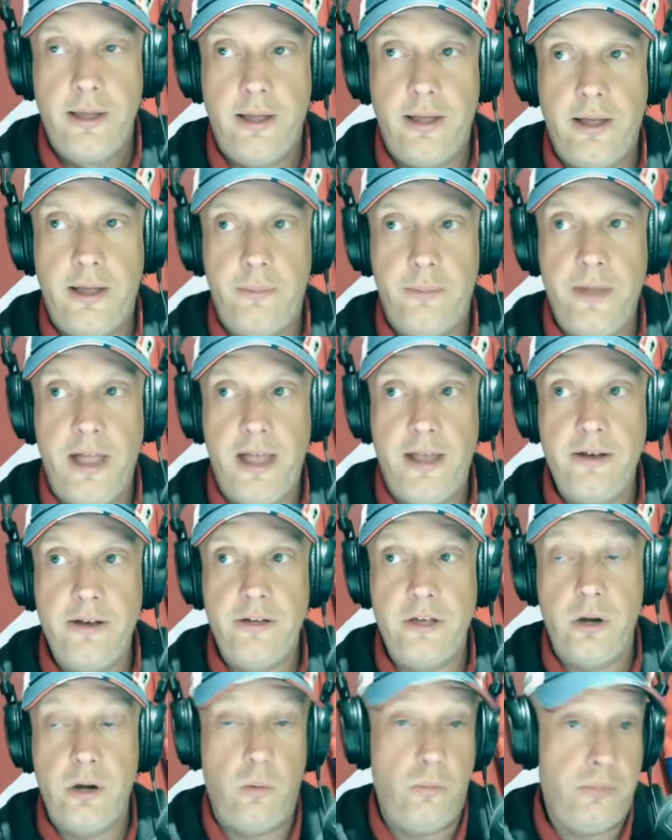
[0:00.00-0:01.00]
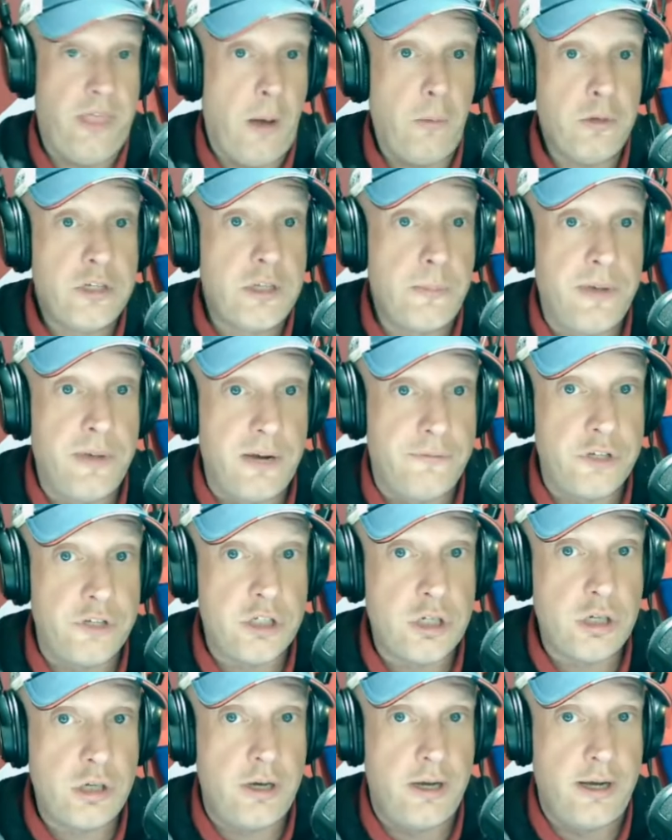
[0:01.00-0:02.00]
Um, and, you know, that was a bit of
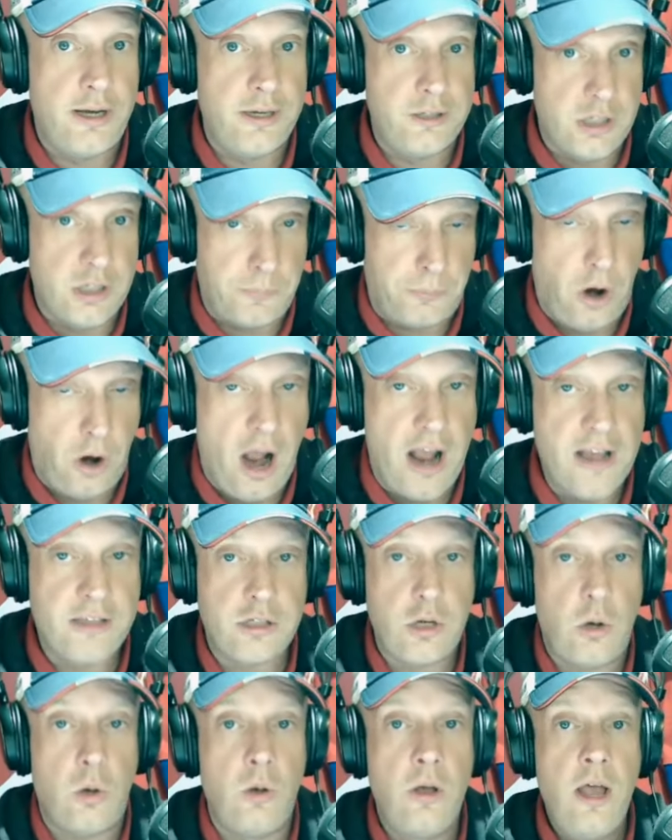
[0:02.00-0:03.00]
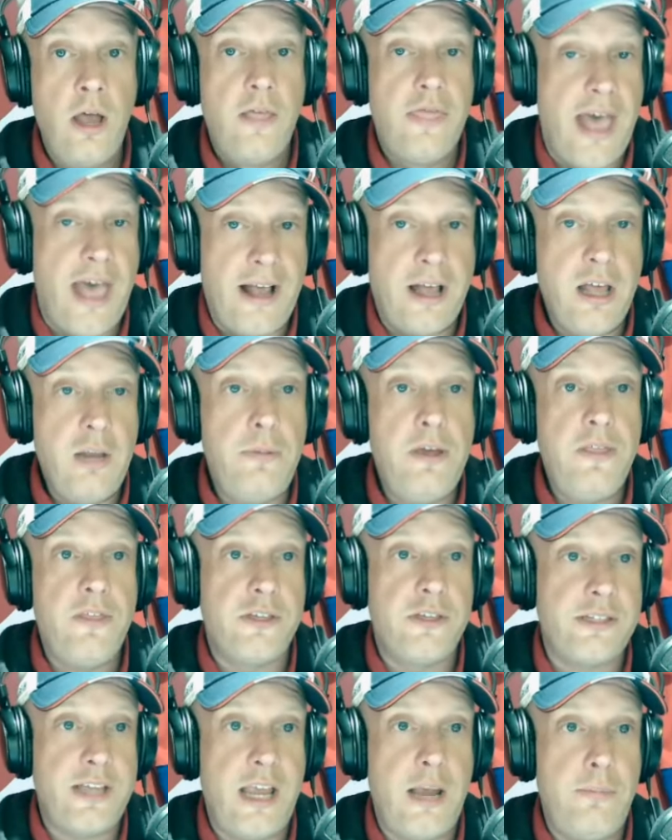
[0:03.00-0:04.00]
a, a, surprise. So that could be
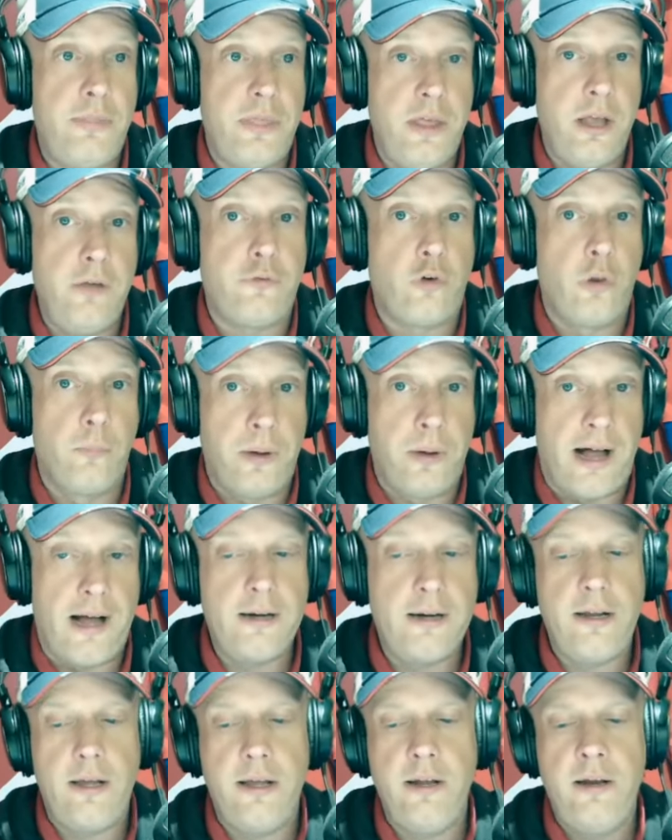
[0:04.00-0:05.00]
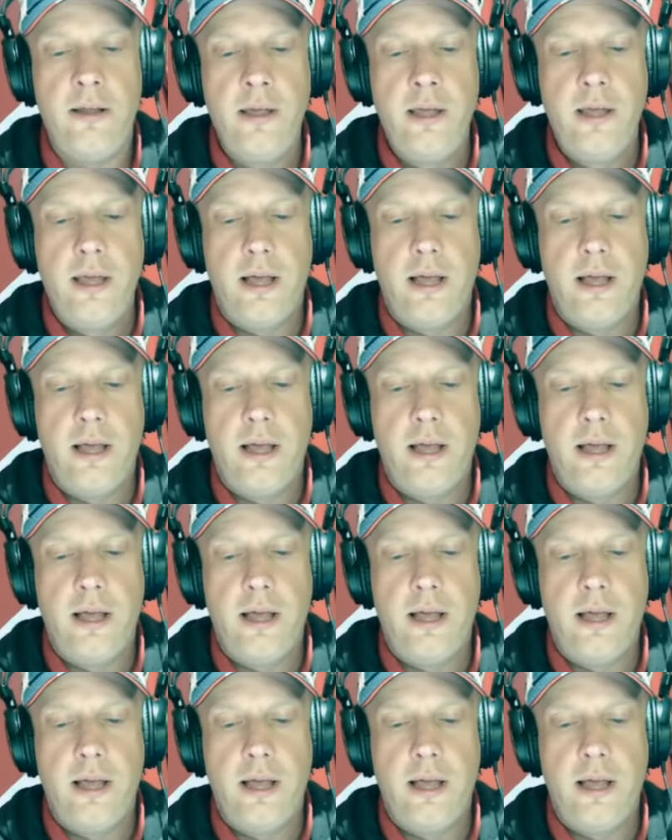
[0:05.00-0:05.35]
the same thing for Bogdan.